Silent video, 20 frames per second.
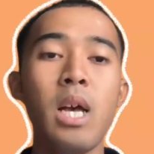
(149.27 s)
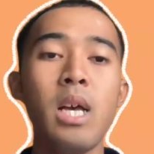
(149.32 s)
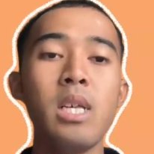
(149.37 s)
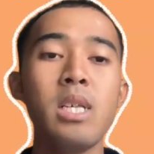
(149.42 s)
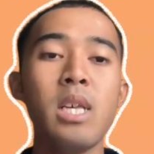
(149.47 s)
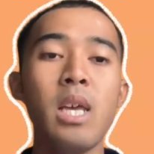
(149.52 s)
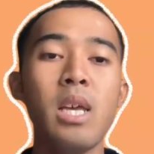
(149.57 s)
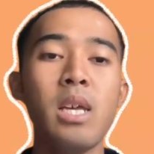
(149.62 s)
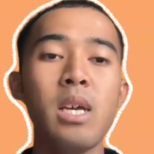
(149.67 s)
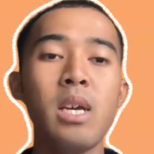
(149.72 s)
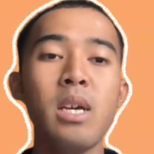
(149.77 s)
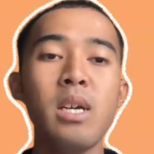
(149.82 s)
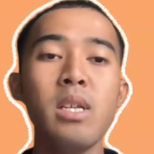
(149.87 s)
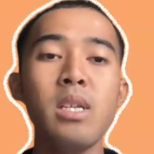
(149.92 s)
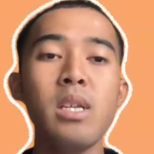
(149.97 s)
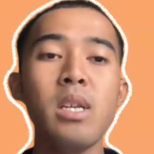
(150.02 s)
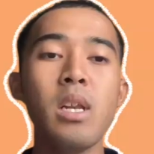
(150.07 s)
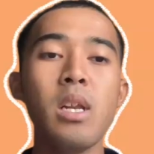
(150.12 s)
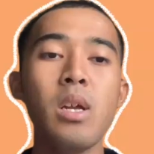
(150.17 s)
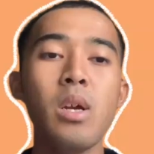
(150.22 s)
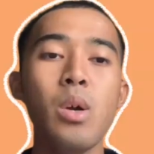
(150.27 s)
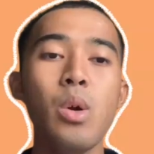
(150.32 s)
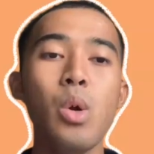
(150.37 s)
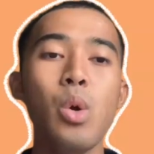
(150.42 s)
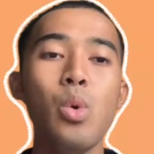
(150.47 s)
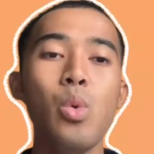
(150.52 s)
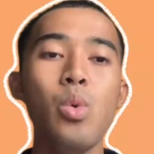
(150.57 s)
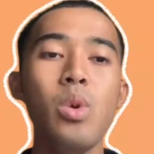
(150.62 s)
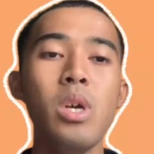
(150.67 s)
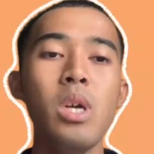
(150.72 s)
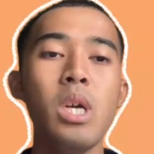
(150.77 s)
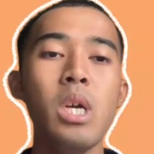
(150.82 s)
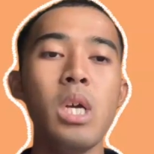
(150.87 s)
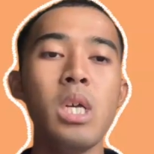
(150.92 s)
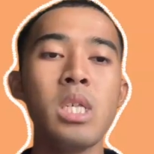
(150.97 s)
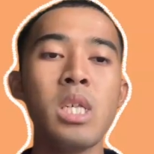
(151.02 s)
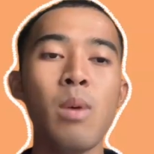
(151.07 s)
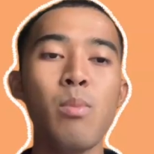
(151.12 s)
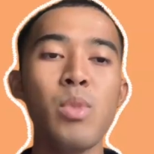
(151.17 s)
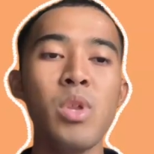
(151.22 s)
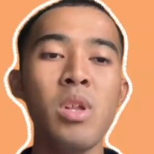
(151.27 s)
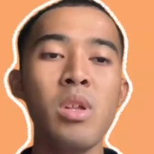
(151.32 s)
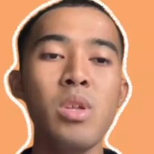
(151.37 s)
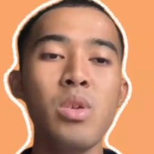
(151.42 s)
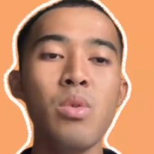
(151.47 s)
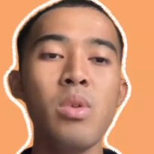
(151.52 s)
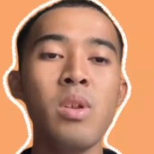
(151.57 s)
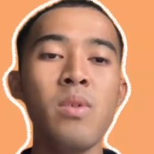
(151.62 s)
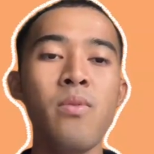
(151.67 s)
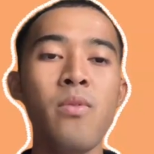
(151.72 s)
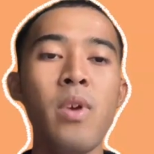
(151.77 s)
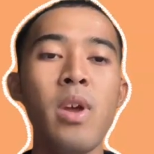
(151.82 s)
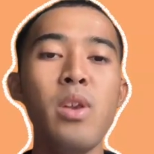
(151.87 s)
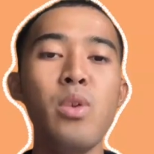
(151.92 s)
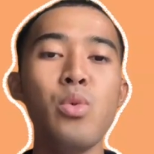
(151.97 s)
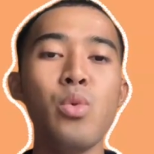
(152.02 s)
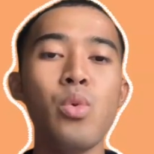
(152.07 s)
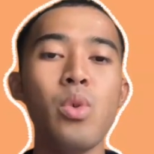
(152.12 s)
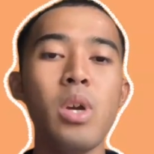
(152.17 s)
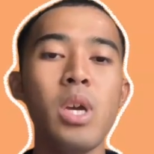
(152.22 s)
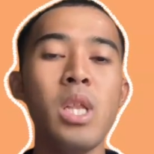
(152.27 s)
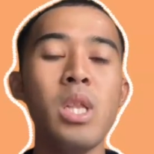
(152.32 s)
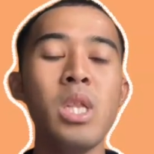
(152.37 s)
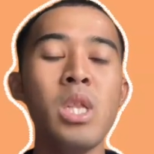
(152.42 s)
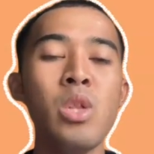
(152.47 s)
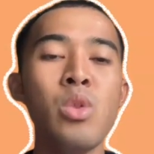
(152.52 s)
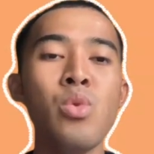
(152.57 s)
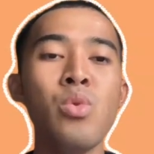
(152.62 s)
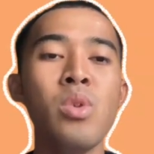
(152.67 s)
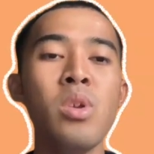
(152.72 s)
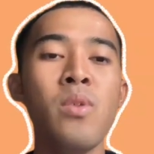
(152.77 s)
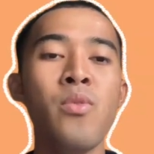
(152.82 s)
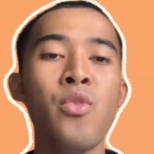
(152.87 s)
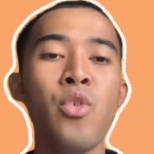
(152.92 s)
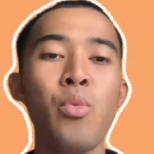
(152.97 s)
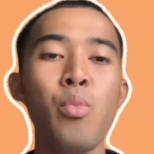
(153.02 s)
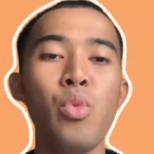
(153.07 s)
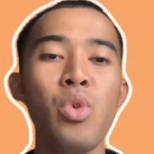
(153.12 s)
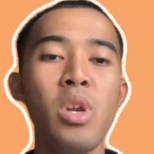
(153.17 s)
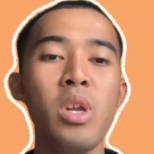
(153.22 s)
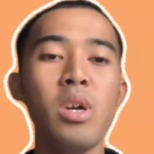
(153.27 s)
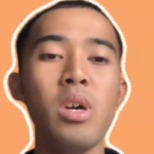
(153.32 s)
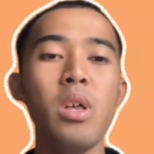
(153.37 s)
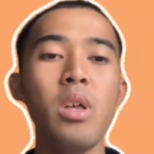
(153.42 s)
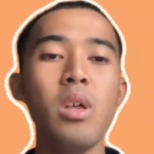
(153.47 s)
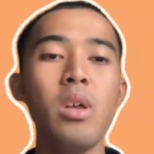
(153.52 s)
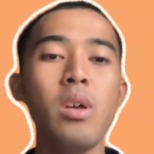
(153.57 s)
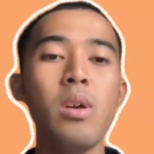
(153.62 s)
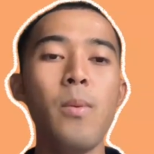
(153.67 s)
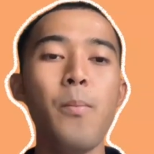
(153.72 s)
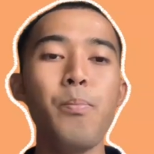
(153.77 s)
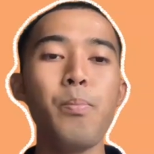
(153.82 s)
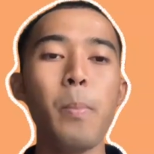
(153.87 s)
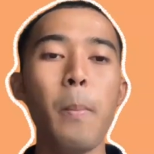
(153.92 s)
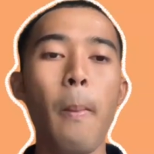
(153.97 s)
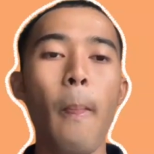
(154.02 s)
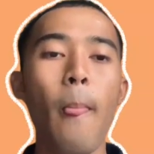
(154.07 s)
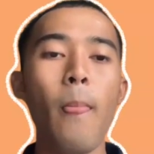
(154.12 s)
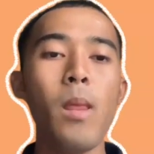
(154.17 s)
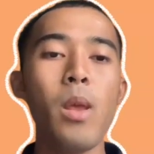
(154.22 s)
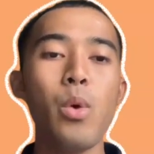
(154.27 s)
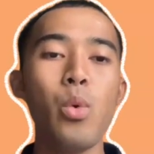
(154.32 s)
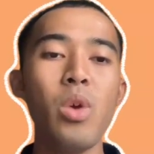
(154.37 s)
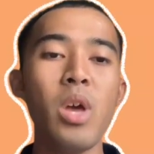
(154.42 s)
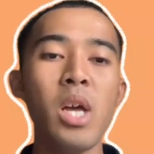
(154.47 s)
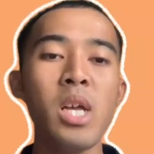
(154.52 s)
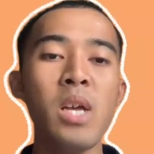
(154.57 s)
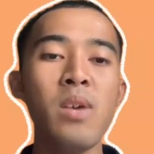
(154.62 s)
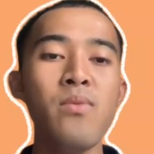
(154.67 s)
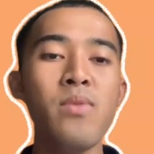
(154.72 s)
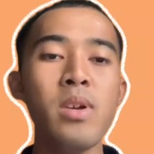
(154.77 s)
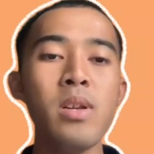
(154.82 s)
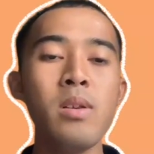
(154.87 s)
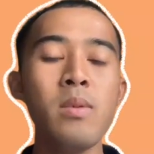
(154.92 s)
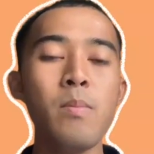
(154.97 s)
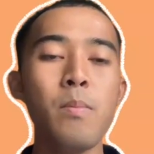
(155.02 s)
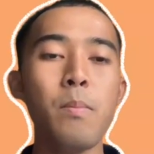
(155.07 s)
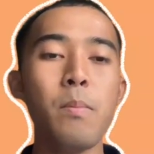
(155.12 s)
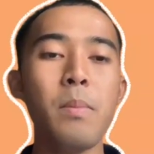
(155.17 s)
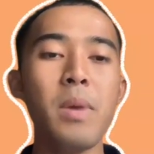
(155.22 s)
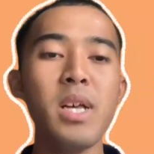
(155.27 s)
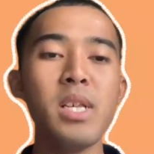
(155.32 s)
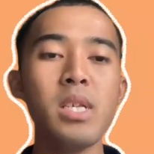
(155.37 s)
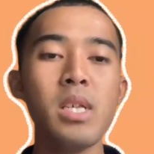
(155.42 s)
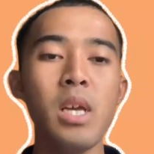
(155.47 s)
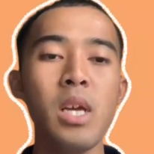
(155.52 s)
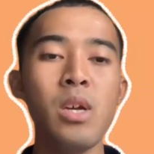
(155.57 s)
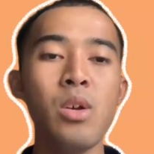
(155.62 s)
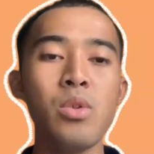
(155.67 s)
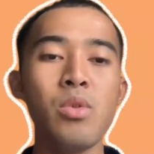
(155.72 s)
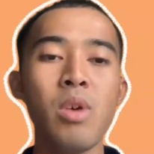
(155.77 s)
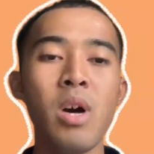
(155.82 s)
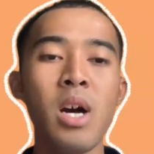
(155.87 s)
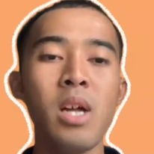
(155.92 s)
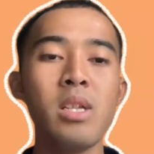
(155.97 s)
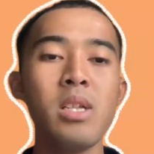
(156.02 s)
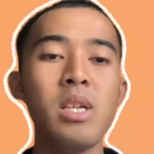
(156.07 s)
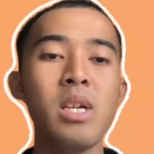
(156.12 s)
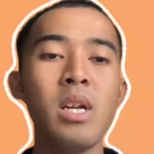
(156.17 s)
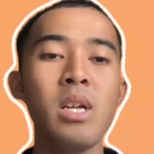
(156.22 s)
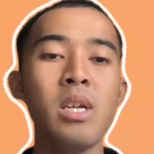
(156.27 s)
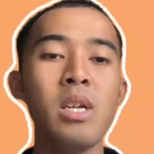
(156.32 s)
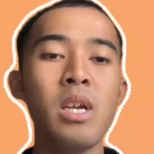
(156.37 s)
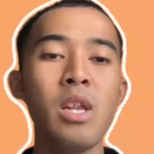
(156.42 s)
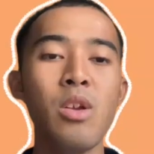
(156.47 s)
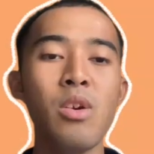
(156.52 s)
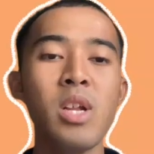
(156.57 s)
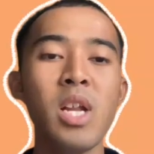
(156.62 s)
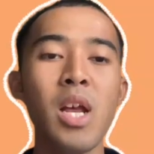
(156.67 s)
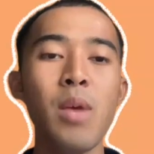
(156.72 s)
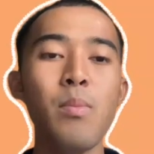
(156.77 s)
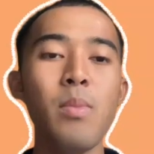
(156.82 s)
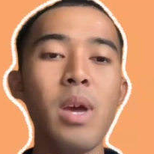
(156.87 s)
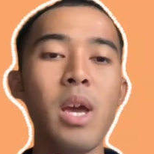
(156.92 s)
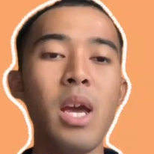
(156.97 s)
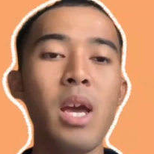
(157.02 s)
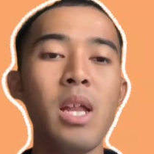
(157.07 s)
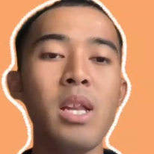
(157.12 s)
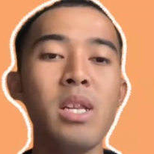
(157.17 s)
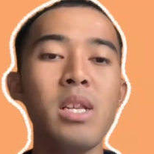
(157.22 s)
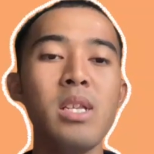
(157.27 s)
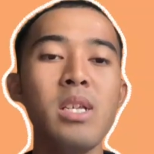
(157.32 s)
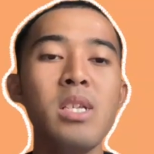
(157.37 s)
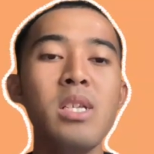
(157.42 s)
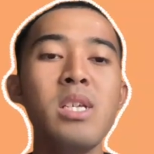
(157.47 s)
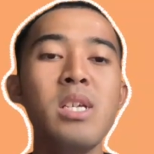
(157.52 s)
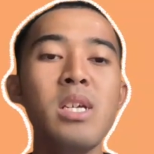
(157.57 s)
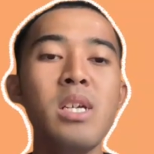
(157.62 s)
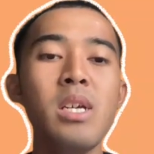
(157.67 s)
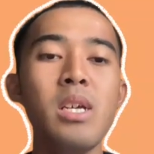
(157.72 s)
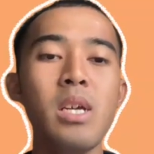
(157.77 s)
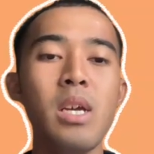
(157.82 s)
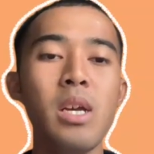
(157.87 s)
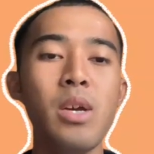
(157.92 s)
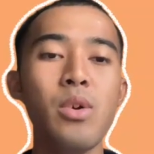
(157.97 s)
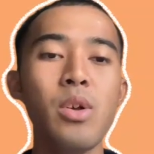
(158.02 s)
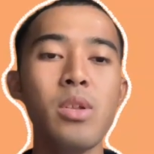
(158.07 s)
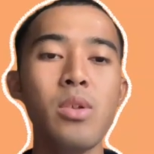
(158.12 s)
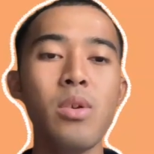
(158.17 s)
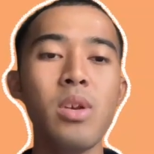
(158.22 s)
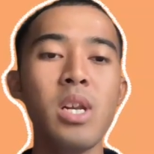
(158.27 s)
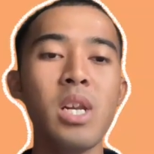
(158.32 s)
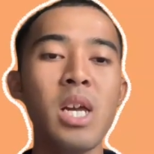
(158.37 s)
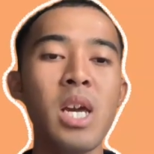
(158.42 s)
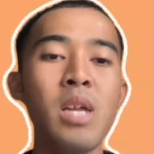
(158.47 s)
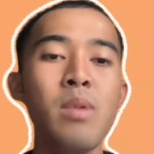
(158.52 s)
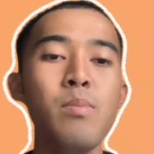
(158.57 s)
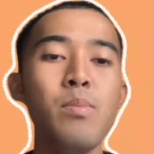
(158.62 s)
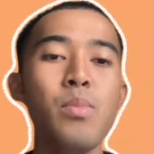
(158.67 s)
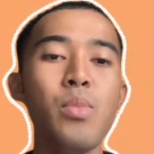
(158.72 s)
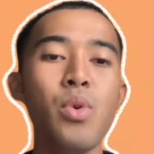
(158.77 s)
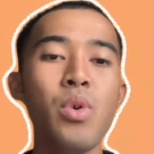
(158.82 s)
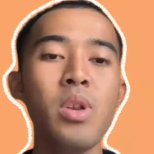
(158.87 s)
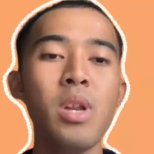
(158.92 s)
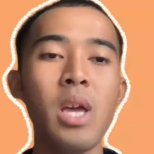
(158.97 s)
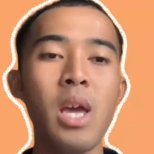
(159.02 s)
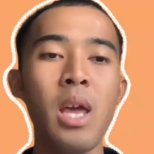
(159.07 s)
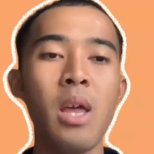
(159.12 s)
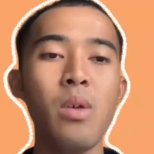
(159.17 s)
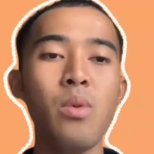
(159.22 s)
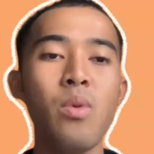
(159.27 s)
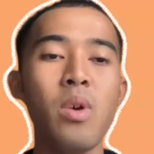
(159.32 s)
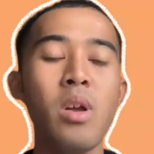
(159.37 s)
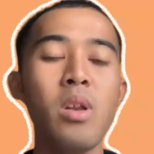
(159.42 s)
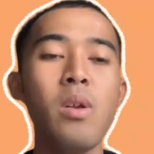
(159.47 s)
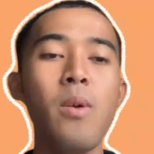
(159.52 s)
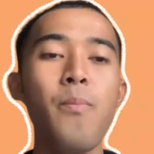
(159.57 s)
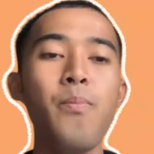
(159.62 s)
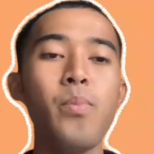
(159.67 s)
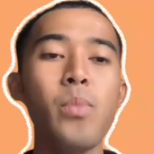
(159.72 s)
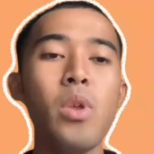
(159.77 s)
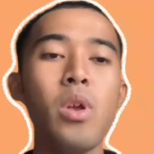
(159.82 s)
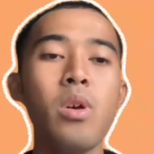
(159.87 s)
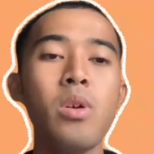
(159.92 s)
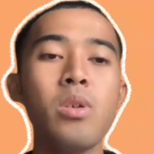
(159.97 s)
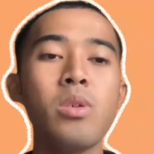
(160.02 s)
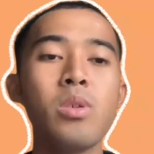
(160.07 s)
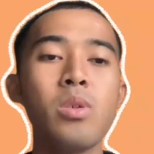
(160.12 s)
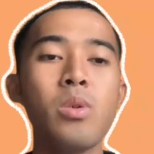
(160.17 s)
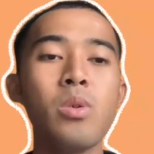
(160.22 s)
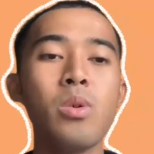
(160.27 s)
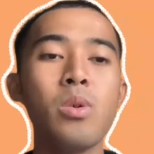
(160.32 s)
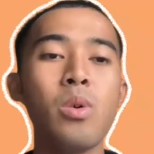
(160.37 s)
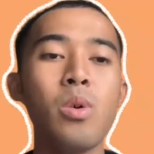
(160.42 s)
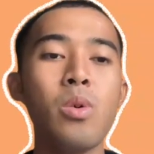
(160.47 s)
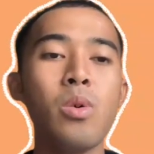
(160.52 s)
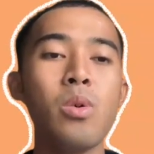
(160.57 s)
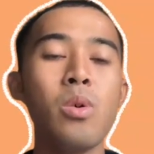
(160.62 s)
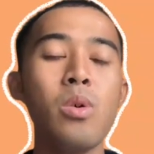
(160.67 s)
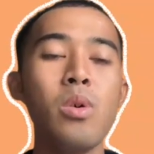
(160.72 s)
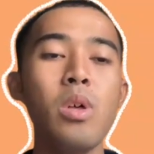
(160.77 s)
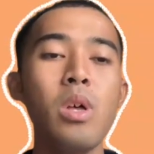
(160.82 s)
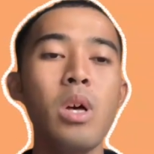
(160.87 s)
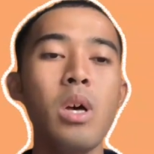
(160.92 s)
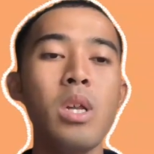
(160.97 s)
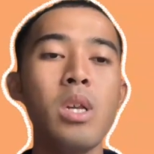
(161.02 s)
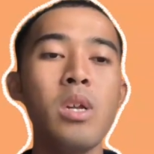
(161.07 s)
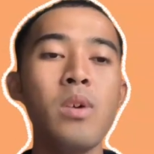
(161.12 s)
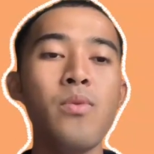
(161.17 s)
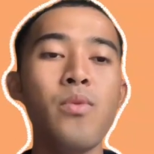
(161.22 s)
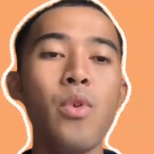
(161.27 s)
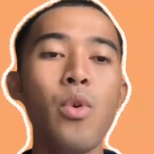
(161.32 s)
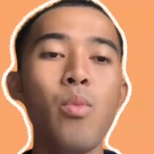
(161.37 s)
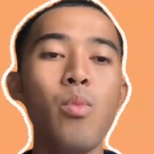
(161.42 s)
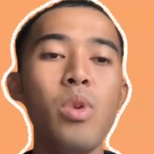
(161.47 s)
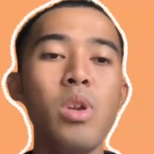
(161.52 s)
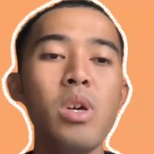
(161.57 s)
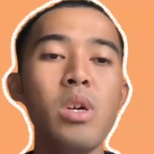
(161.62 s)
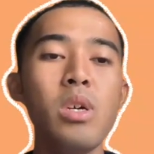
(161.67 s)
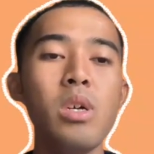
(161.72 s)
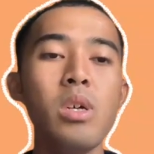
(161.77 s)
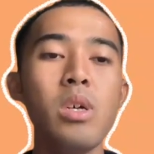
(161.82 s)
Second, we substitute the value into the formula. We are given mass equal to 100 kg and G equal to 9.81. So the formula